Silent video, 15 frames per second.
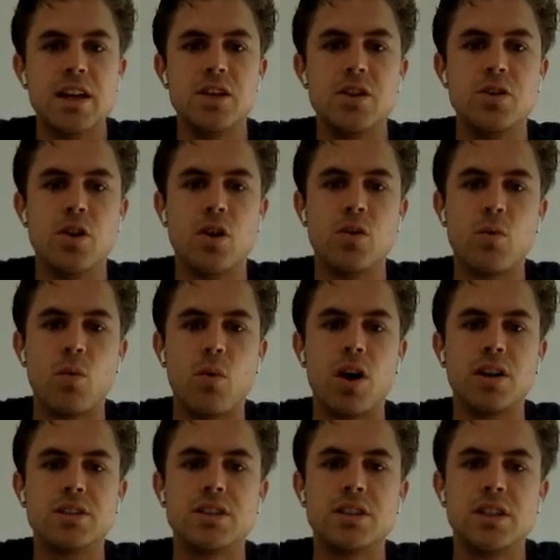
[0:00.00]
you don't
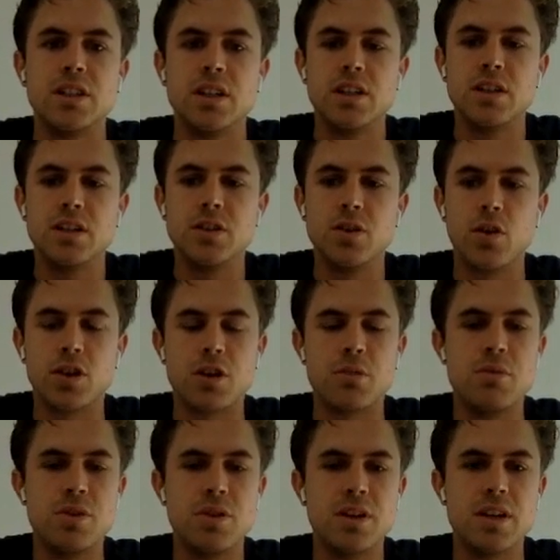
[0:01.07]
want your
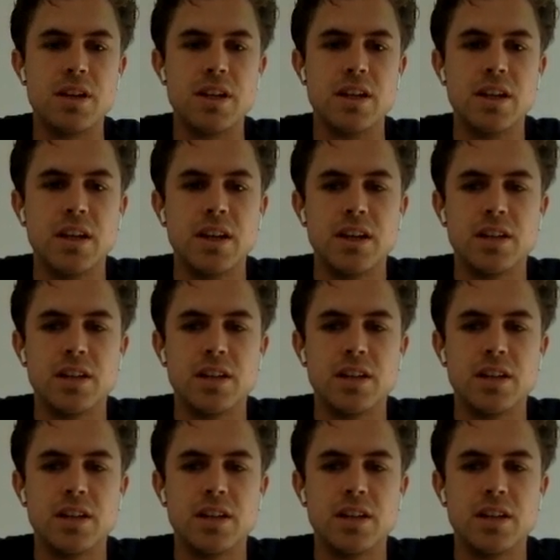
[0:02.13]
community,